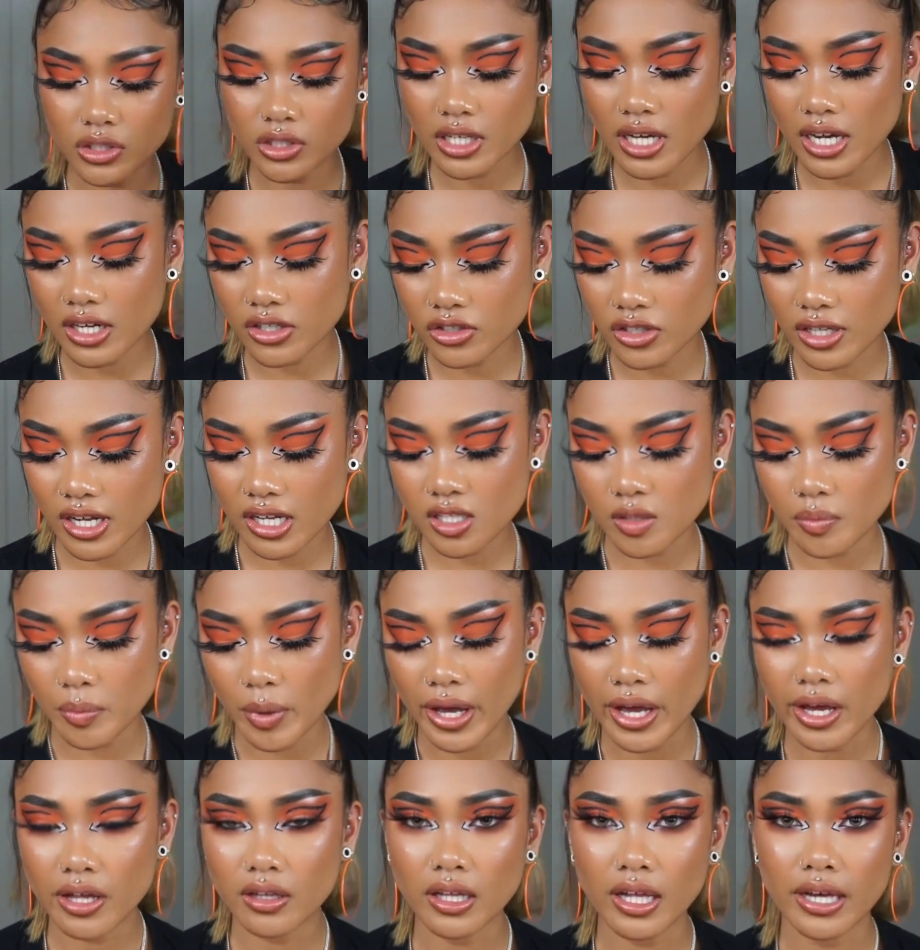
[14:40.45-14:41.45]
She actually had to
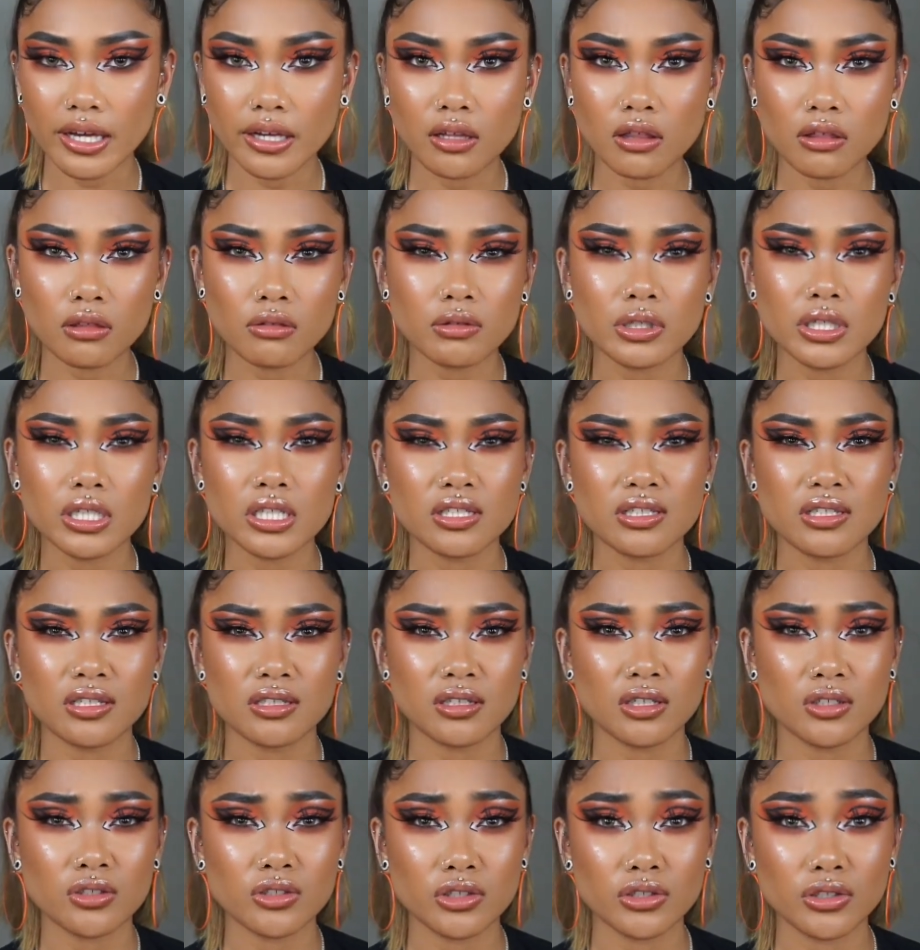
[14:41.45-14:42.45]
pay like three to
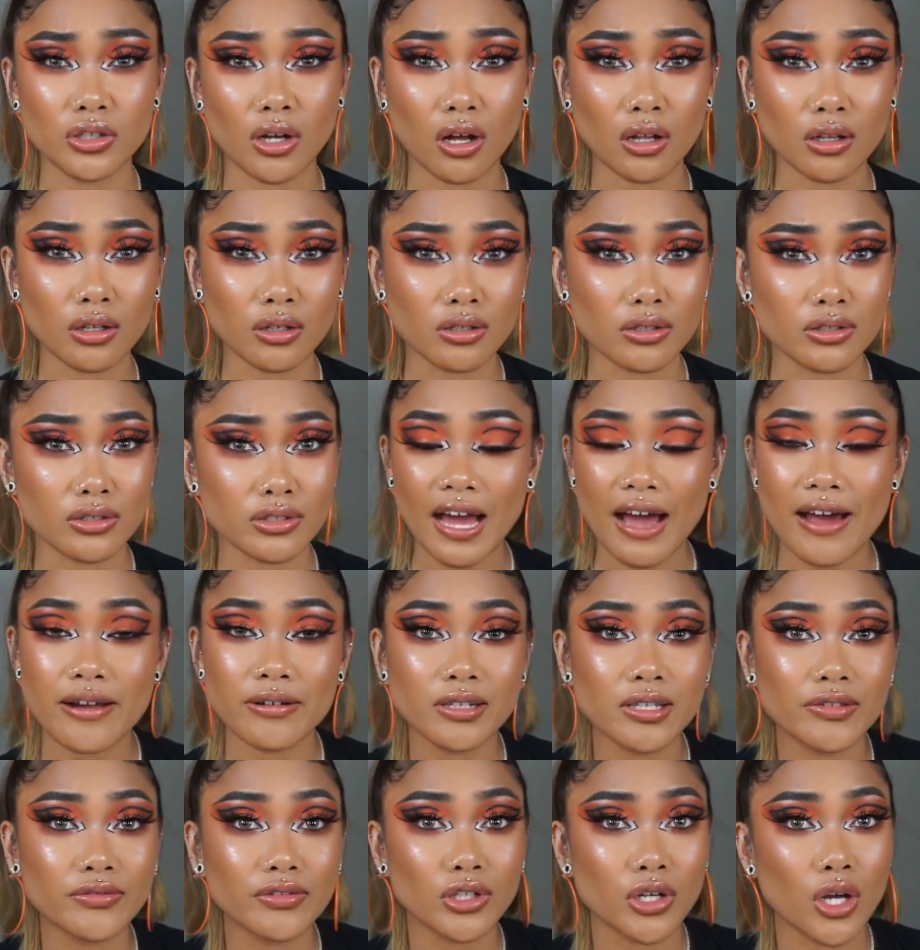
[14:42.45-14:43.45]
six hundred dollars. I
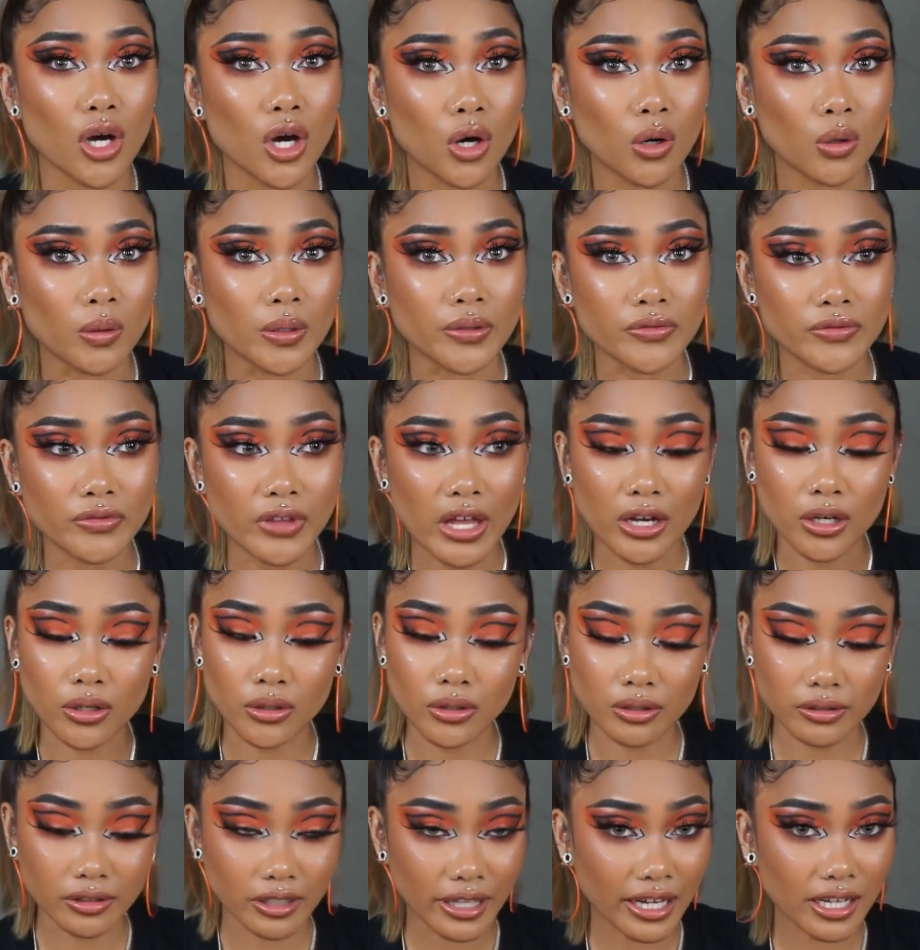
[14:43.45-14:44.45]
don't even know if that
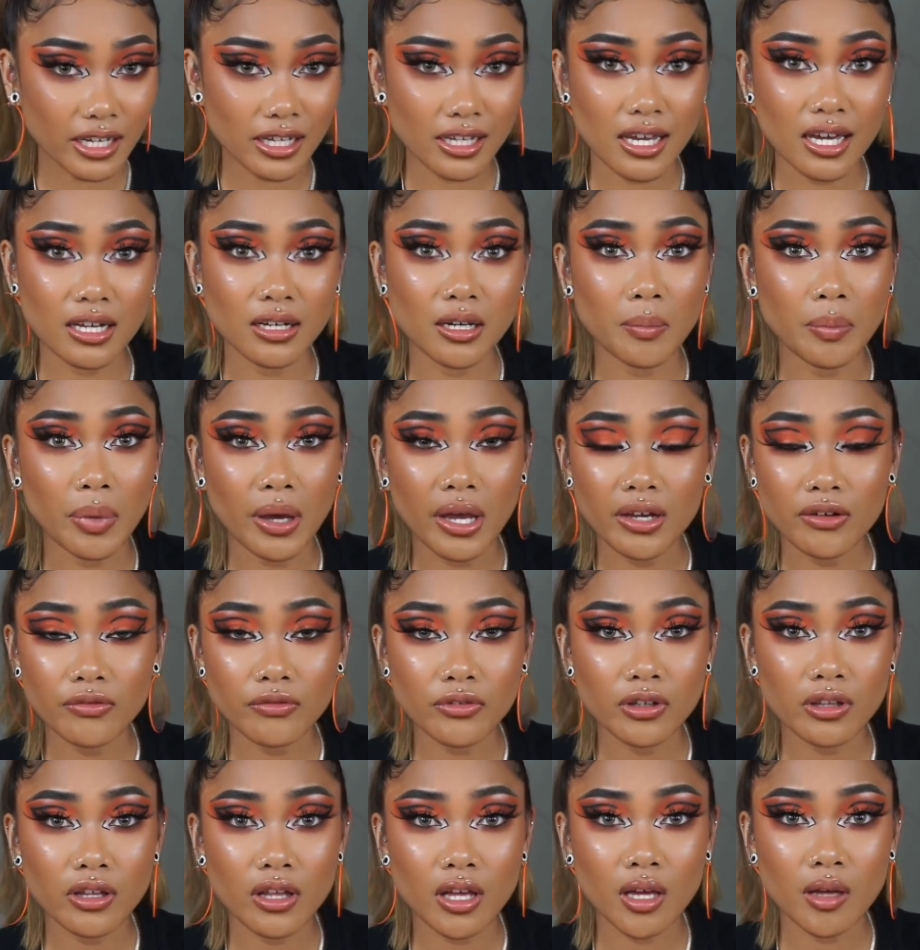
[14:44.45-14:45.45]
lady ended up paying
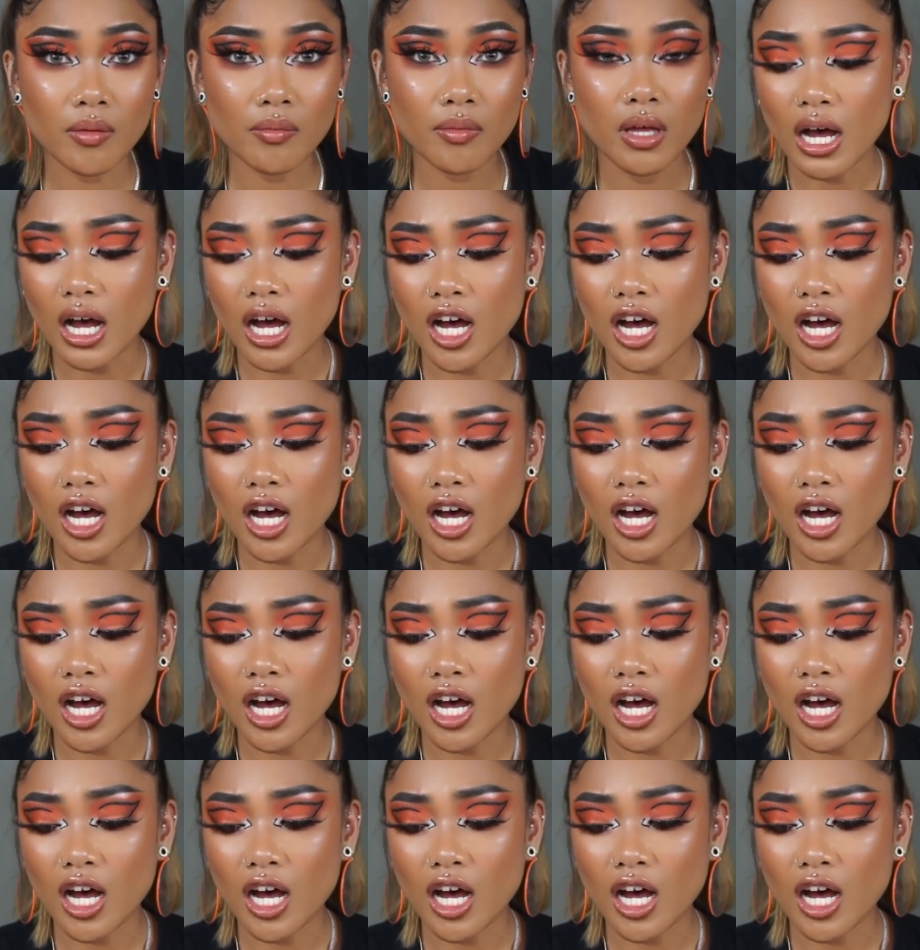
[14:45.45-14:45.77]
for them.